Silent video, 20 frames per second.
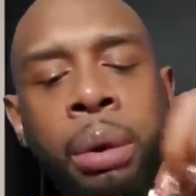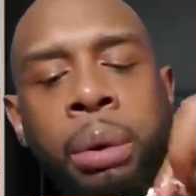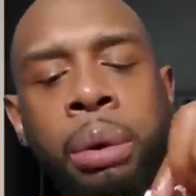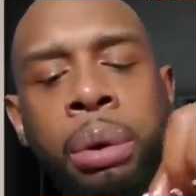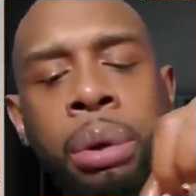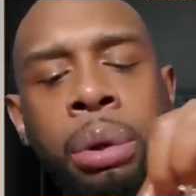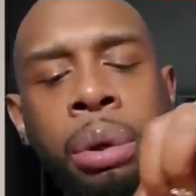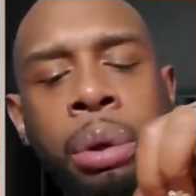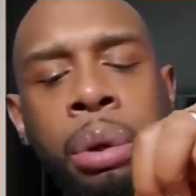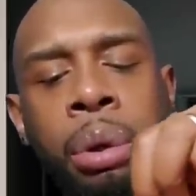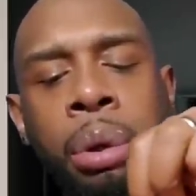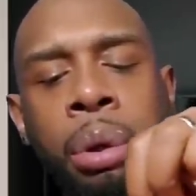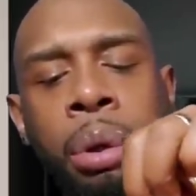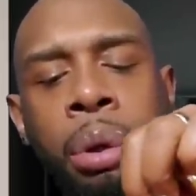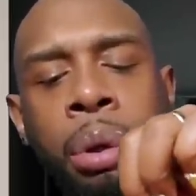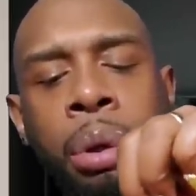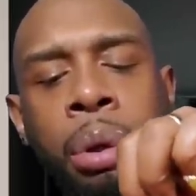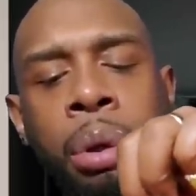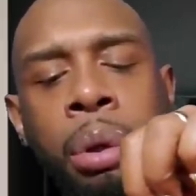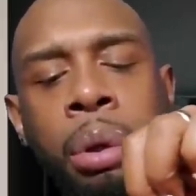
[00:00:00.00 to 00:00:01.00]
Oh,
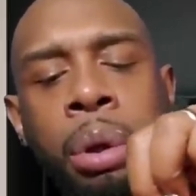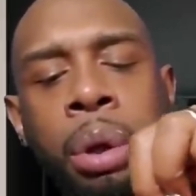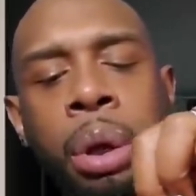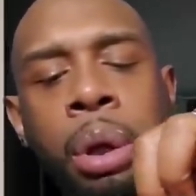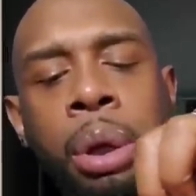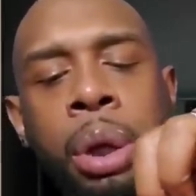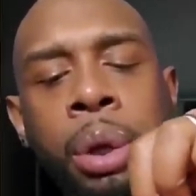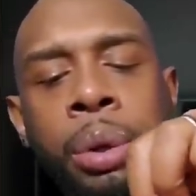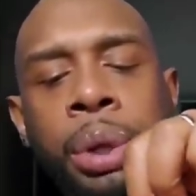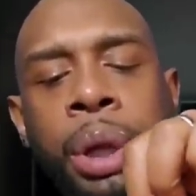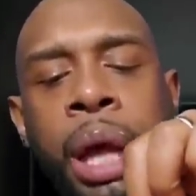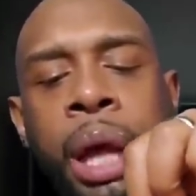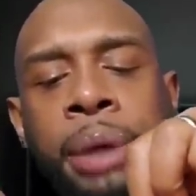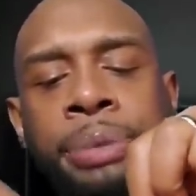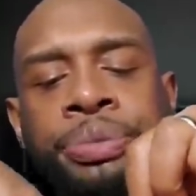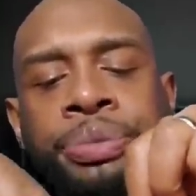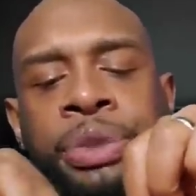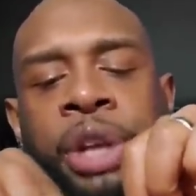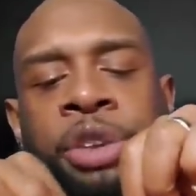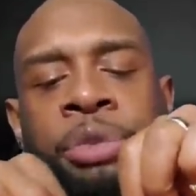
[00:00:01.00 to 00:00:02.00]
hold on
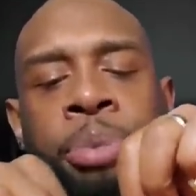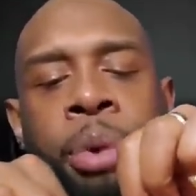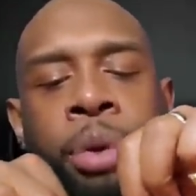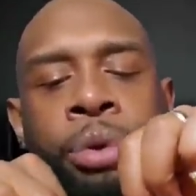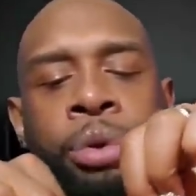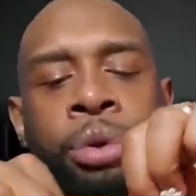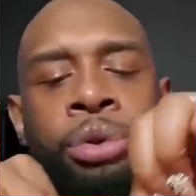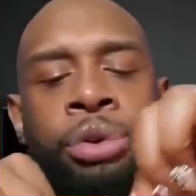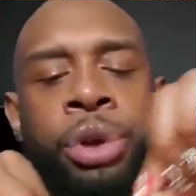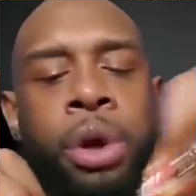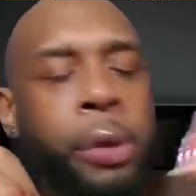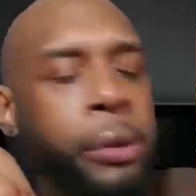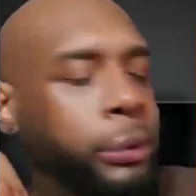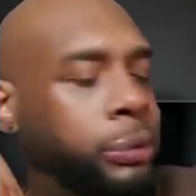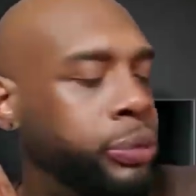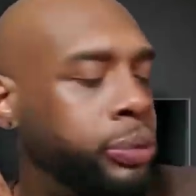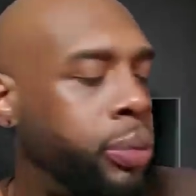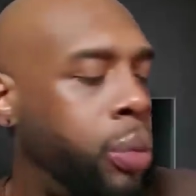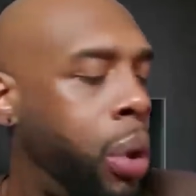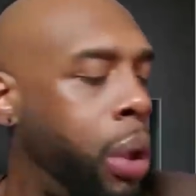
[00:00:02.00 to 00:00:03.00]
now. I spoke too
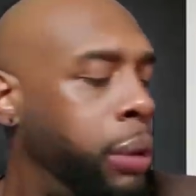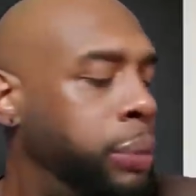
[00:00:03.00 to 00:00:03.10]
soon.